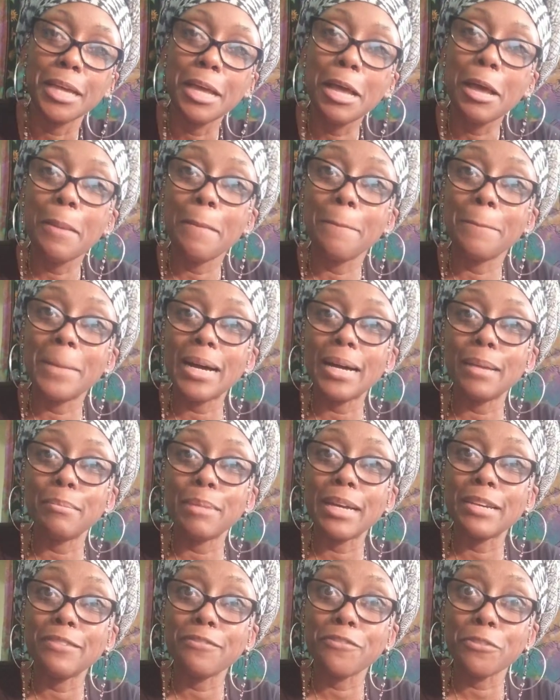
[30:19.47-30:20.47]

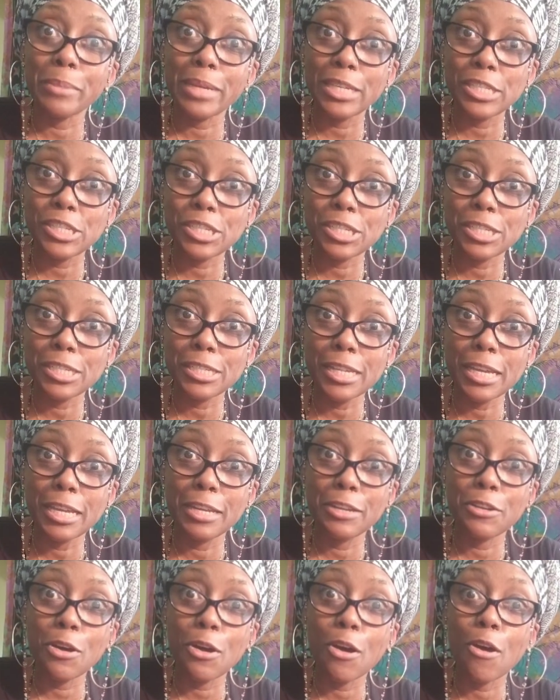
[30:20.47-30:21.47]
my information
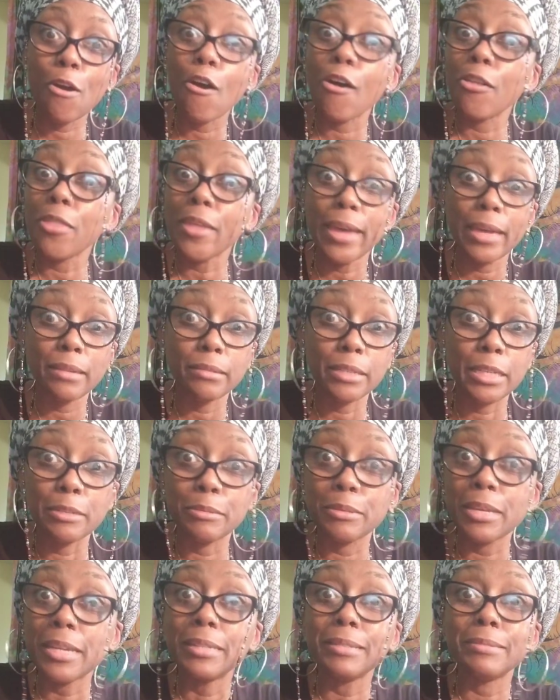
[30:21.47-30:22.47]
and all that,
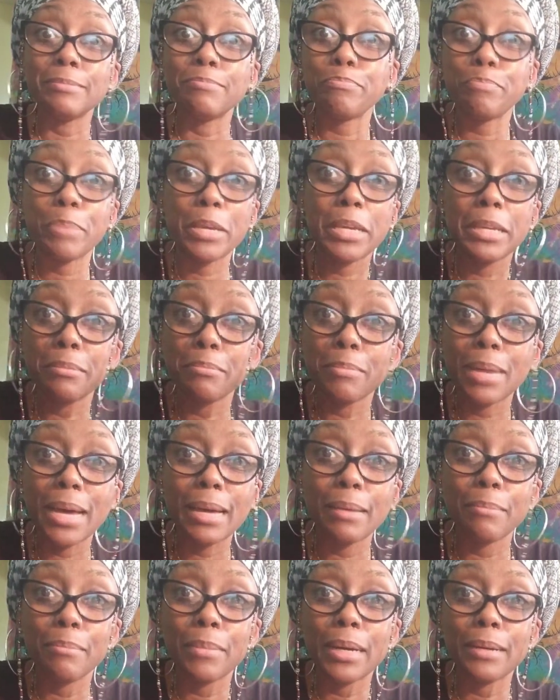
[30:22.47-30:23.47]
and pin
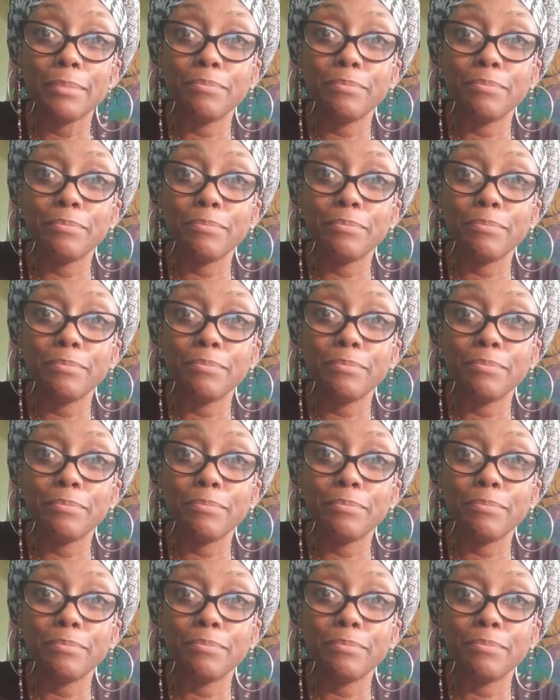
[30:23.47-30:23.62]
my